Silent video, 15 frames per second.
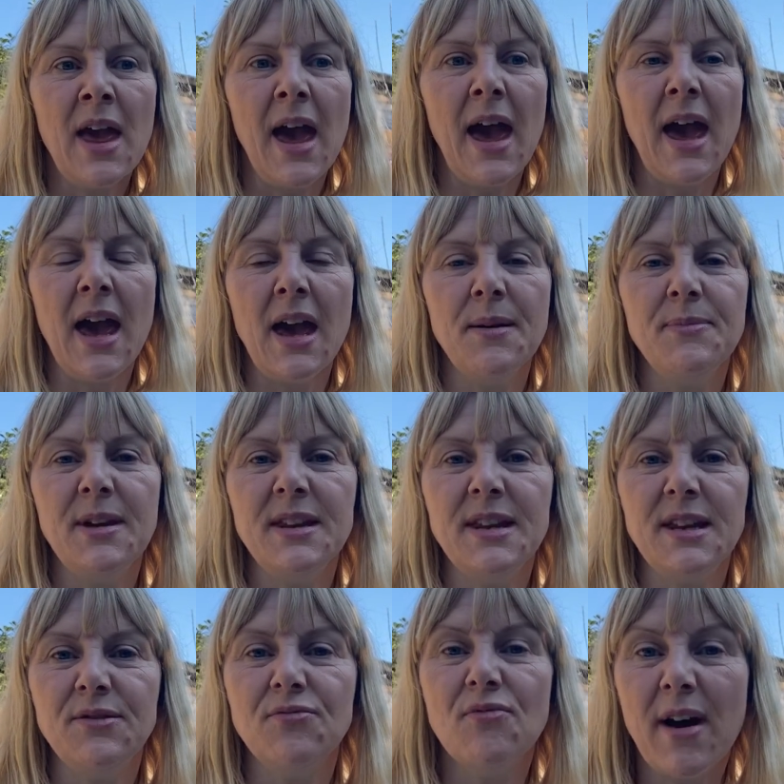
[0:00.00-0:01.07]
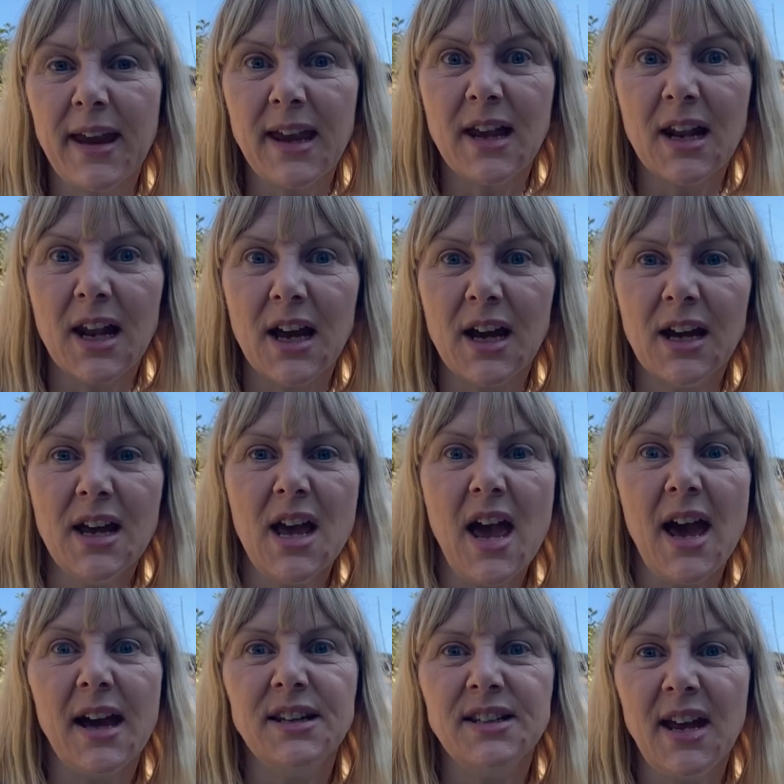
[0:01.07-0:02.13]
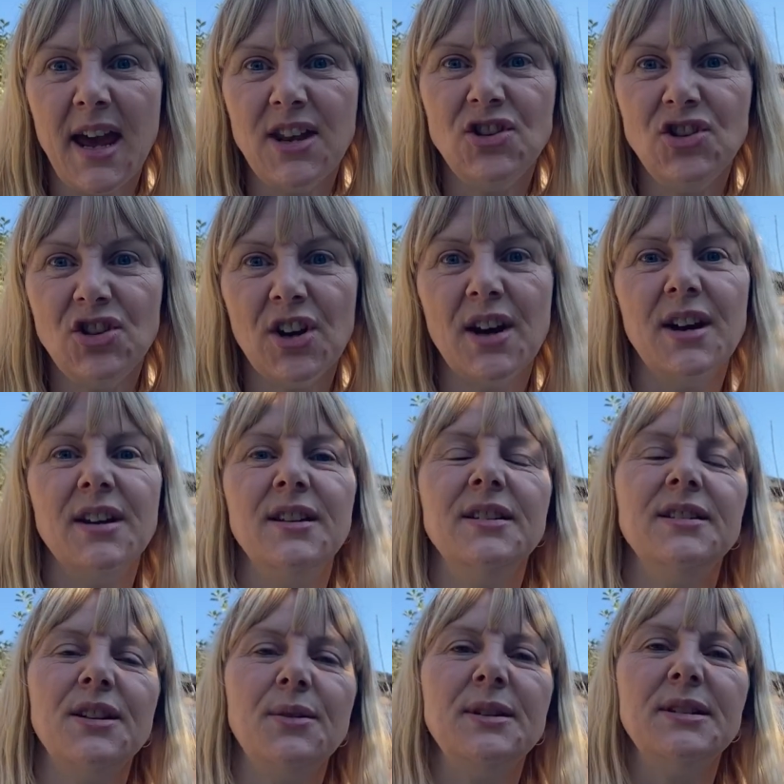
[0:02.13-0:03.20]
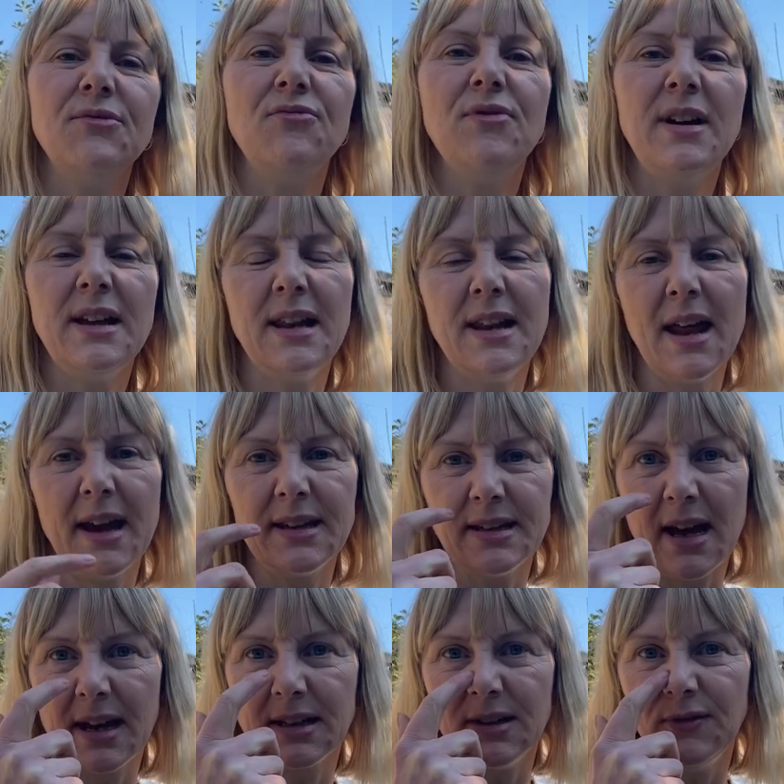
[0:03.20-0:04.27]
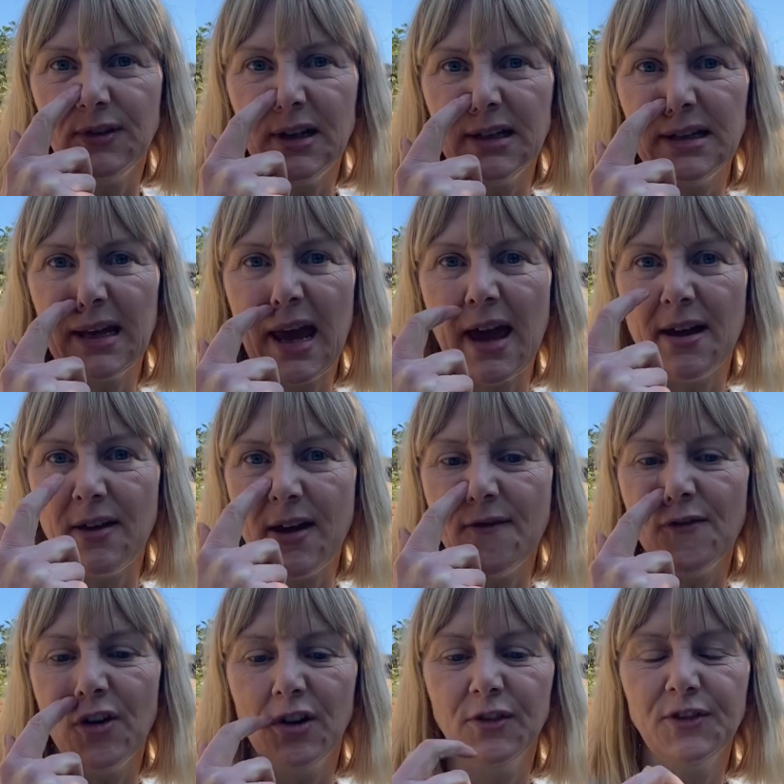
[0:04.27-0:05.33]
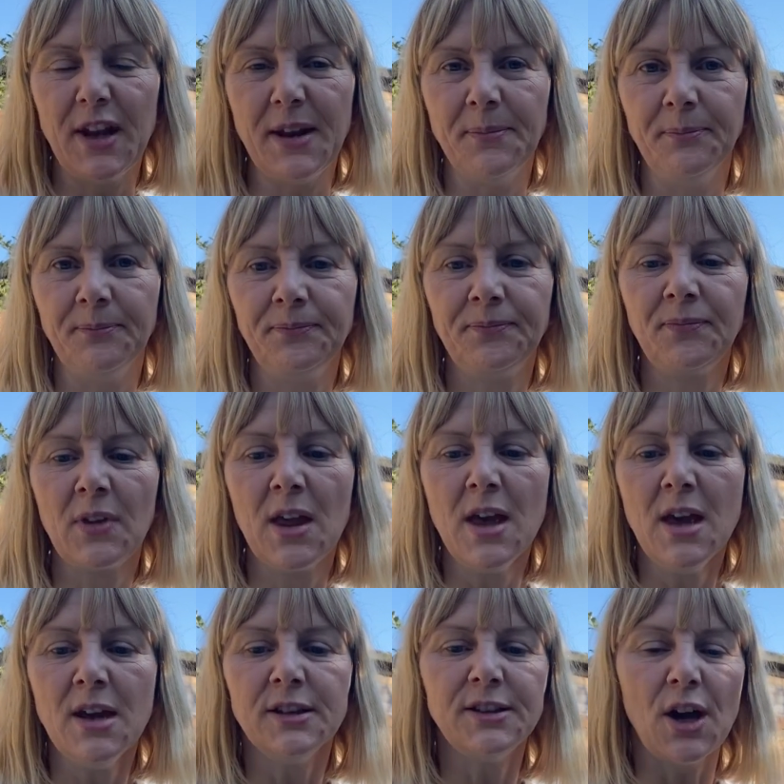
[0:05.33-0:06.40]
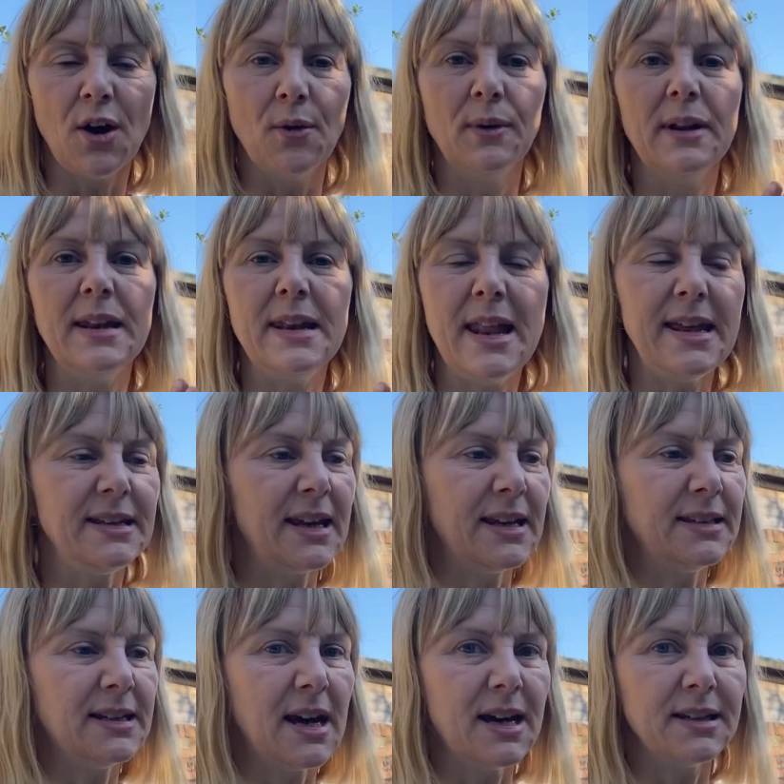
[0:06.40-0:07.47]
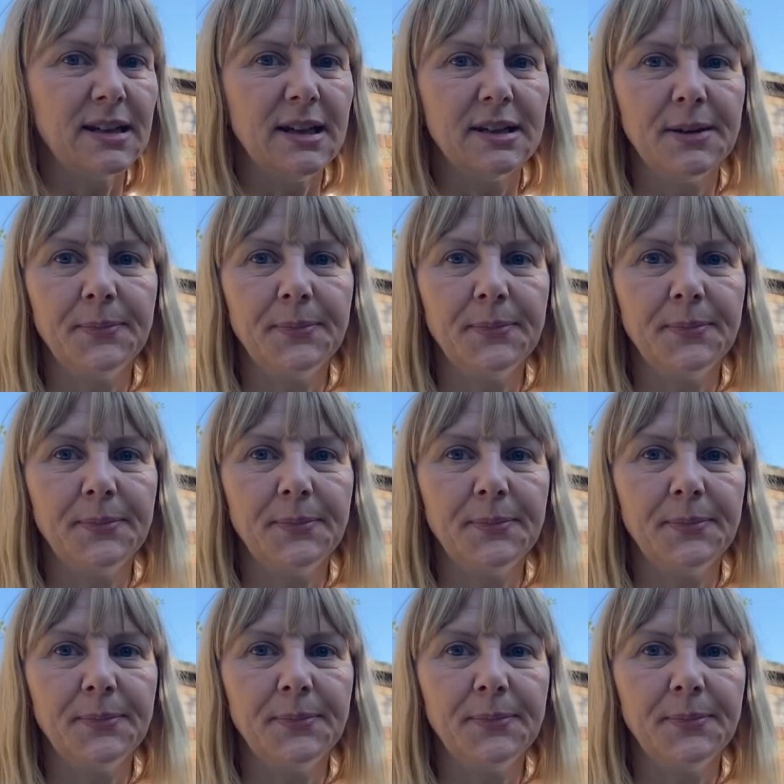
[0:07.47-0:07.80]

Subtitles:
and they need regular attention. So it's a really nice activity to get involved in. So let's get started.